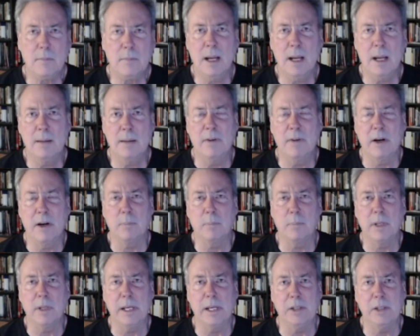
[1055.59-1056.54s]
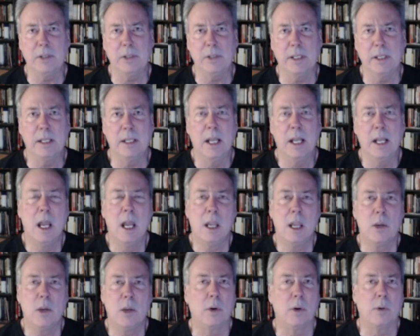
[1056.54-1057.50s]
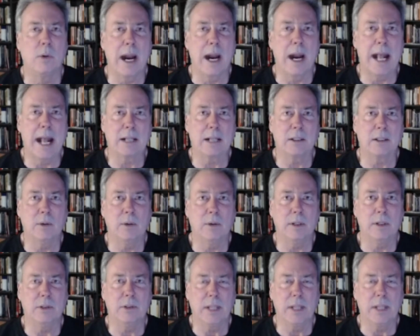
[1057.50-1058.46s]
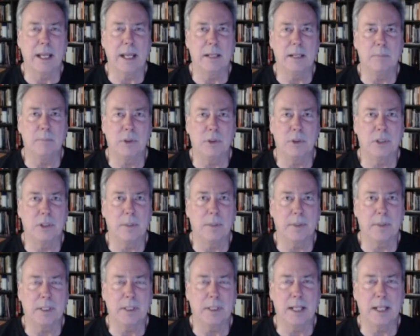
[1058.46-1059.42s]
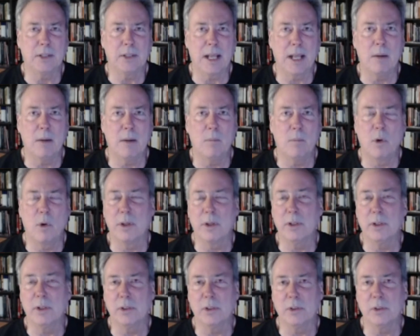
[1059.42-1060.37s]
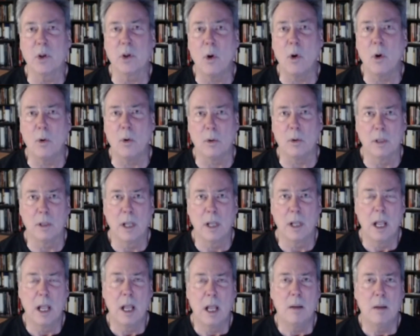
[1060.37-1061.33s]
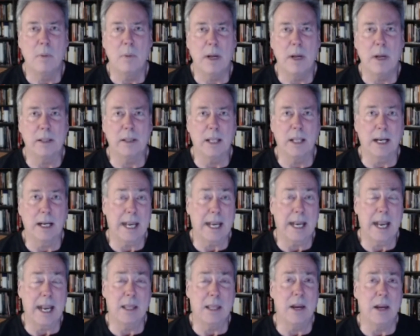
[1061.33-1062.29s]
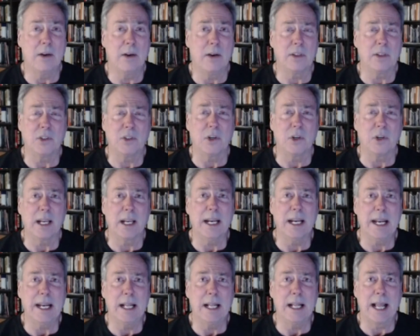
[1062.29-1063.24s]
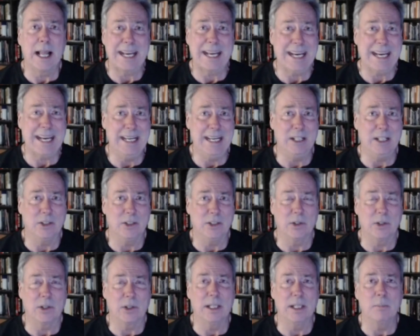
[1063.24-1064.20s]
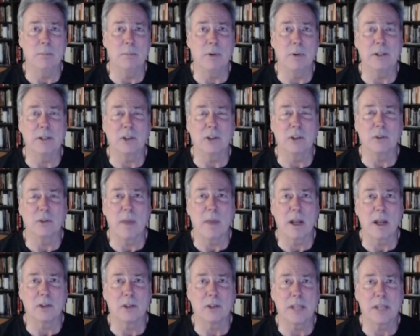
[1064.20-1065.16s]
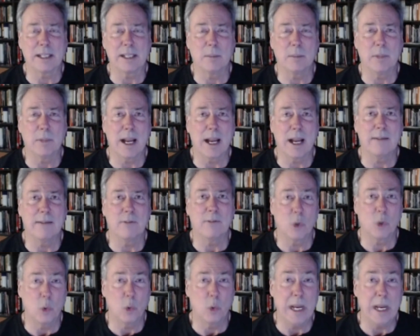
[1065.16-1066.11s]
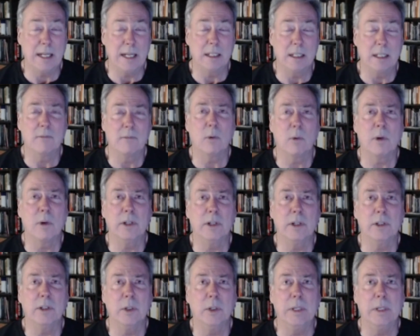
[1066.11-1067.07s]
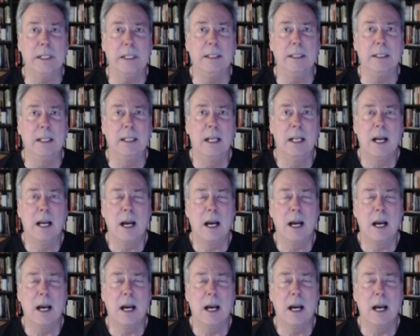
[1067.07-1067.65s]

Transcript: I'm very pleased. And you were right, actually, what you said. It precipitates out more than just gold. But again, there the circuit, like any circuit in precious metals, has to be kind of tweaked for what you're doing.